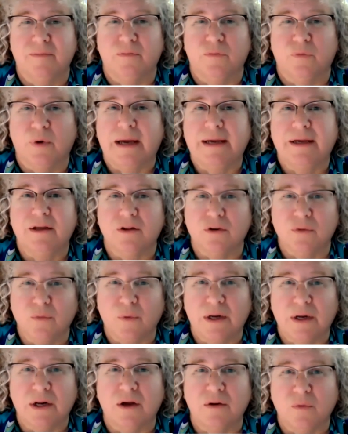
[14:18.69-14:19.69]
regular
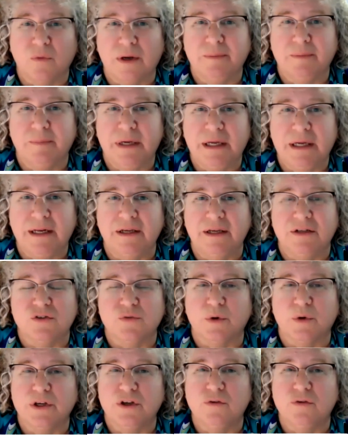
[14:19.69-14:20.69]
one-on-one meetings
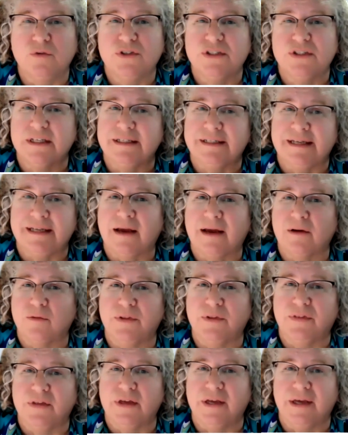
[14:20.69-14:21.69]
where you sit down
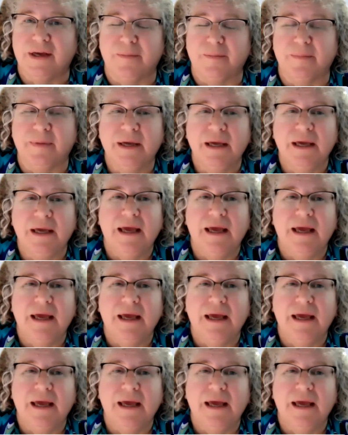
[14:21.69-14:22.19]
with them